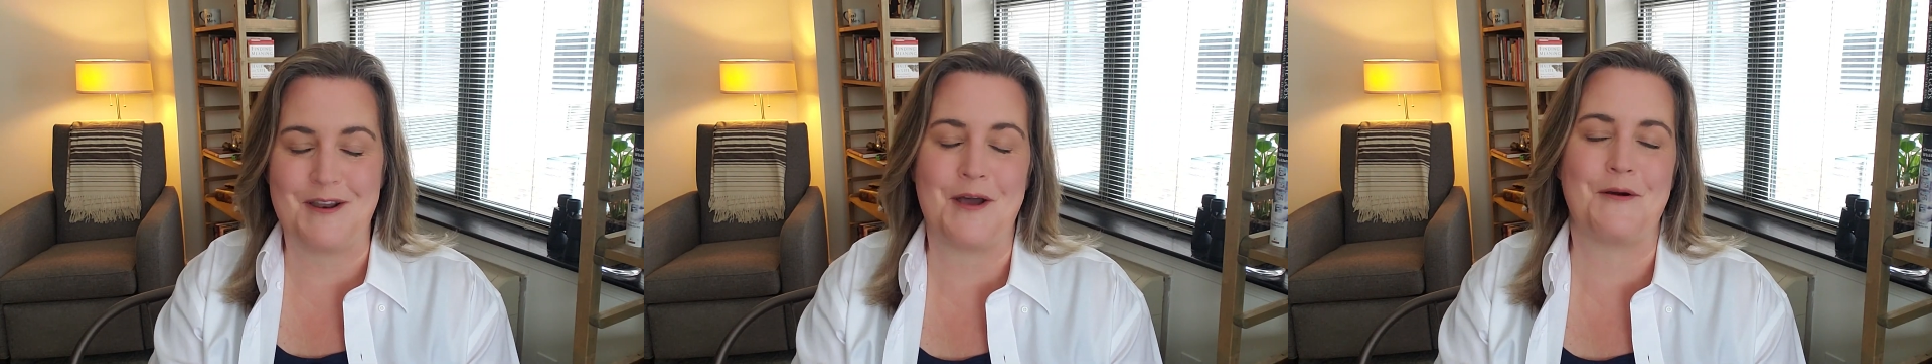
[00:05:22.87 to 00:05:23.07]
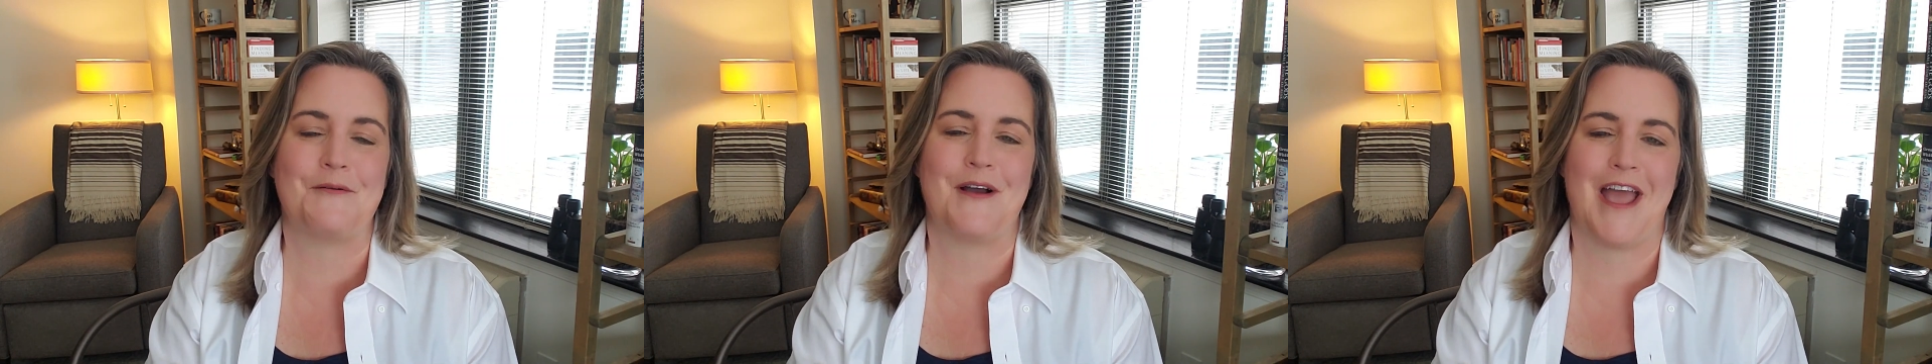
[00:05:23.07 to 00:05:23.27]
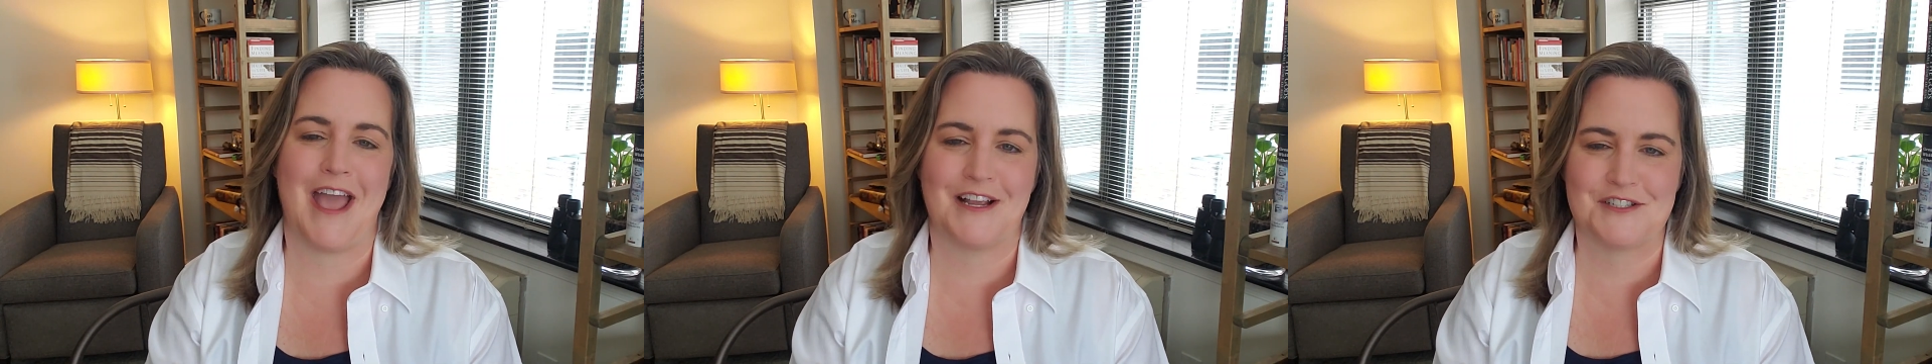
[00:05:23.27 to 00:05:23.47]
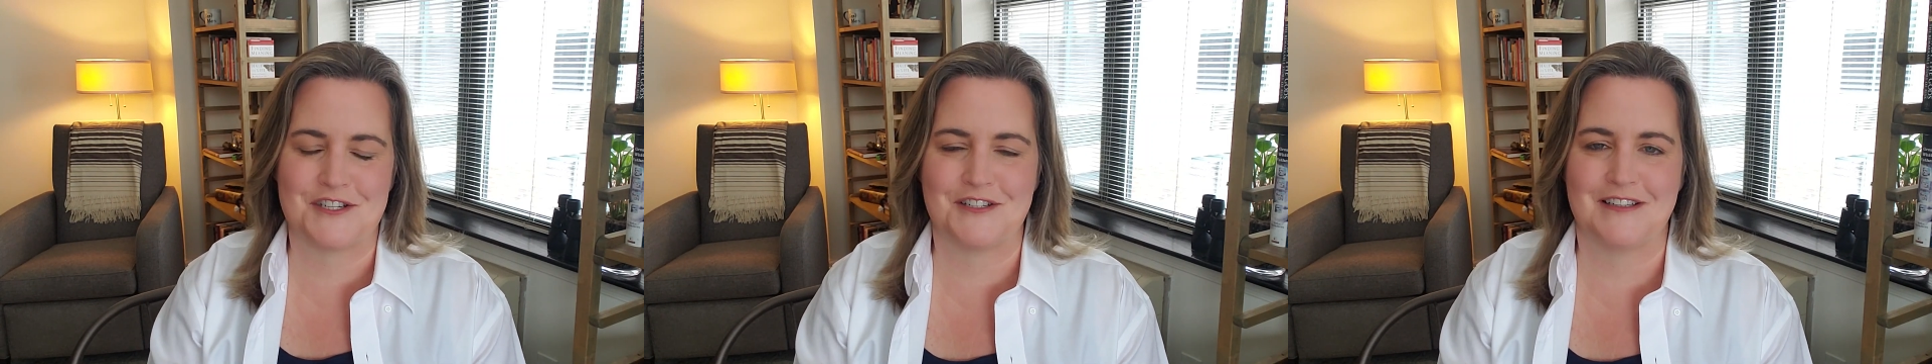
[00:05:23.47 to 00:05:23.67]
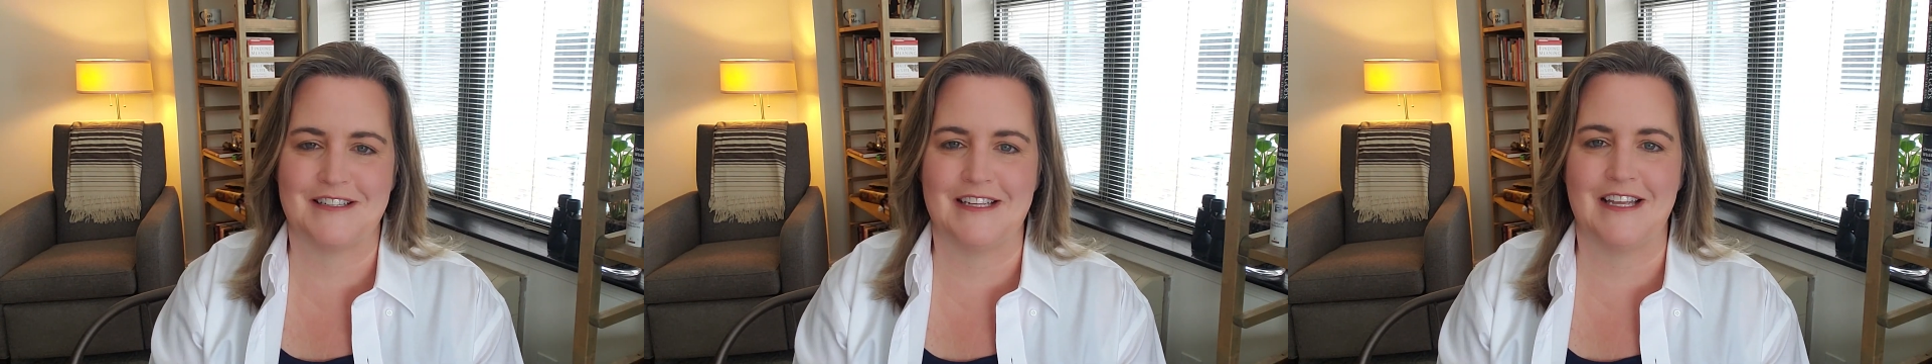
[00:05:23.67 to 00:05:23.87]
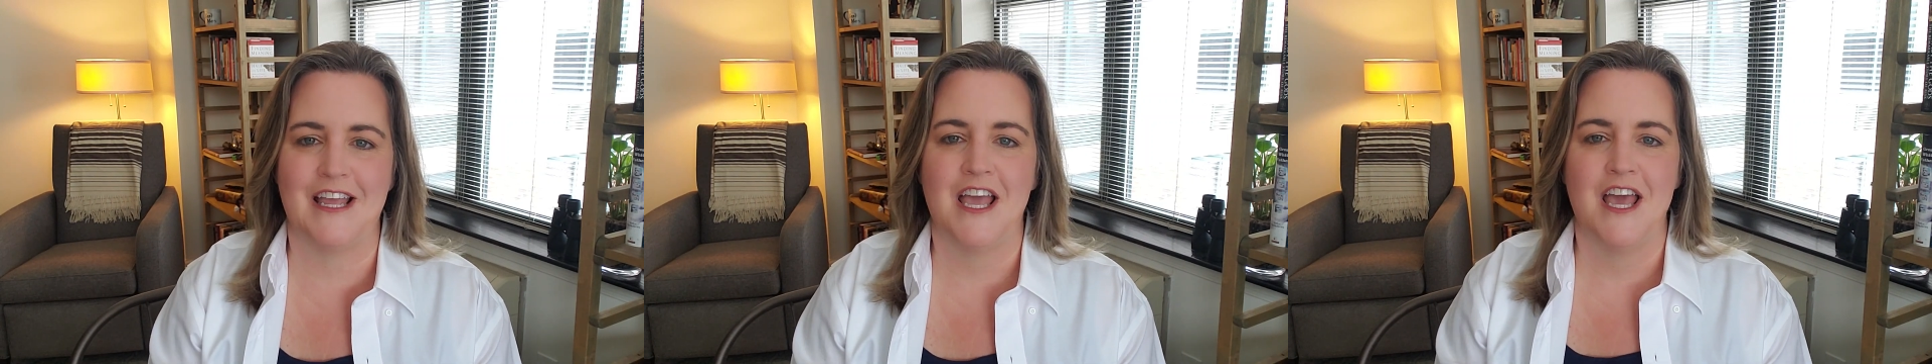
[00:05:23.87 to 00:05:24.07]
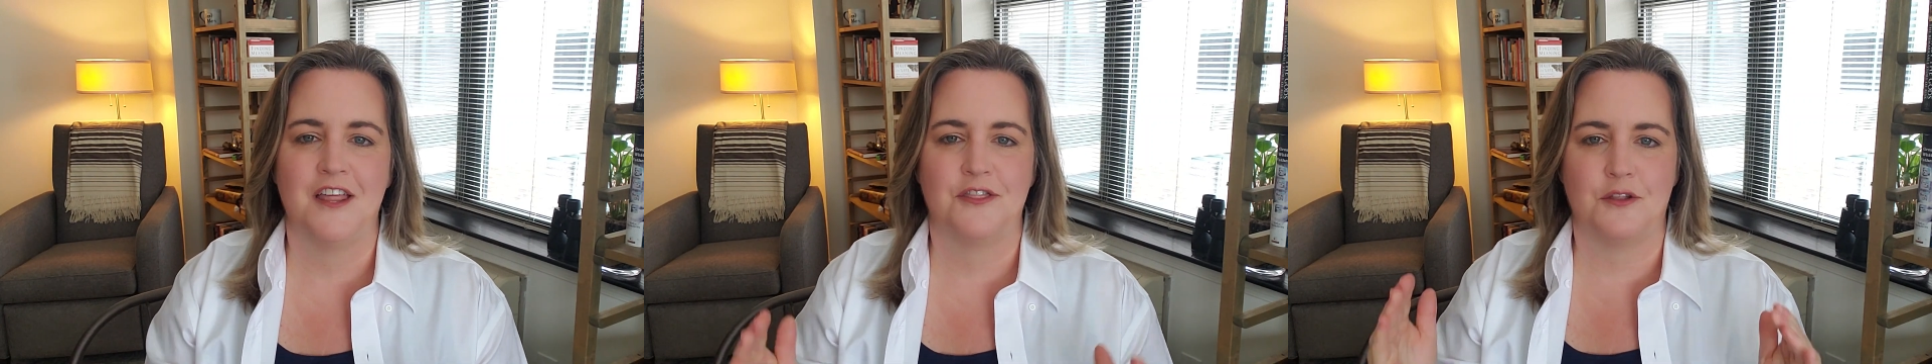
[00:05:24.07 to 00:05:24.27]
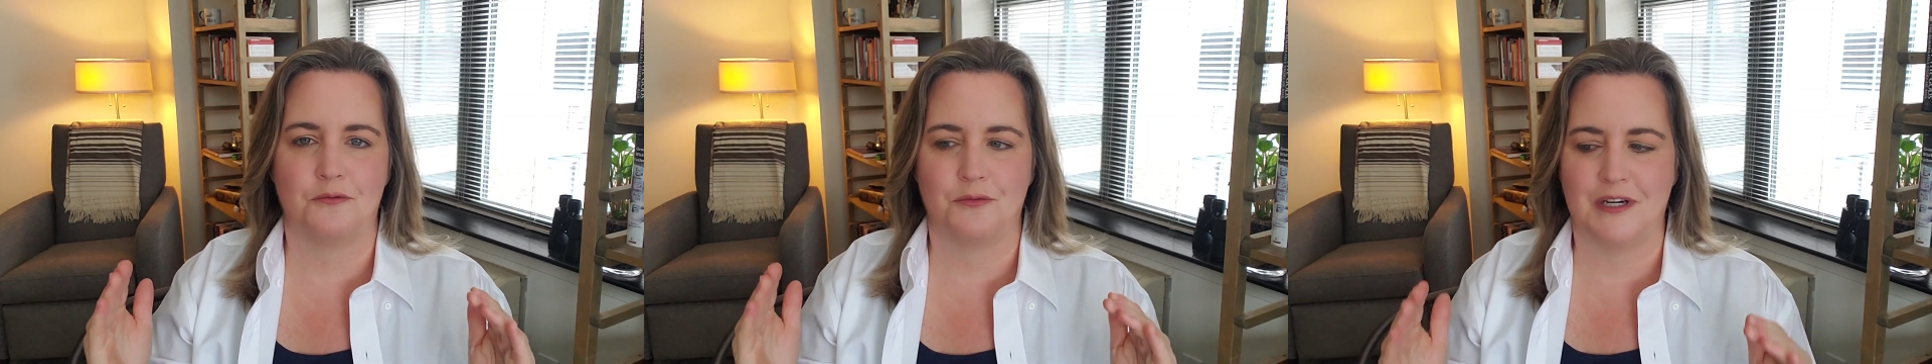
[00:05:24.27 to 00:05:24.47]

No, actually the